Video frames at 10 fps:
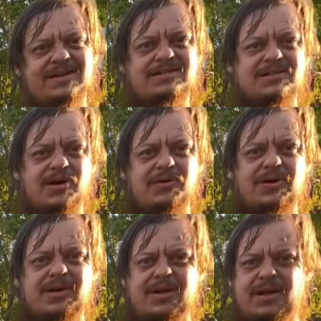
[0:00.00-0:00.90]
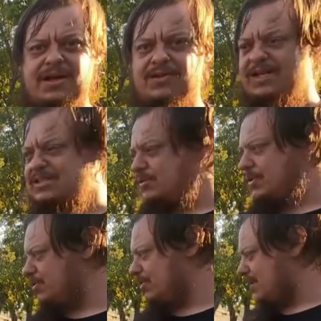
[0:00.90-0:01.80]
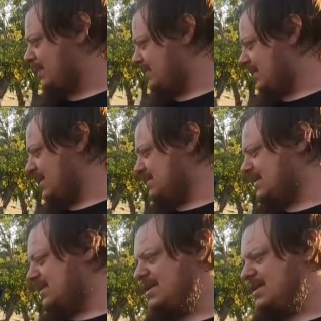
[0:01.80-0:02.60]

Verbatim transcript: So, you know, let us know what you thought about the lights.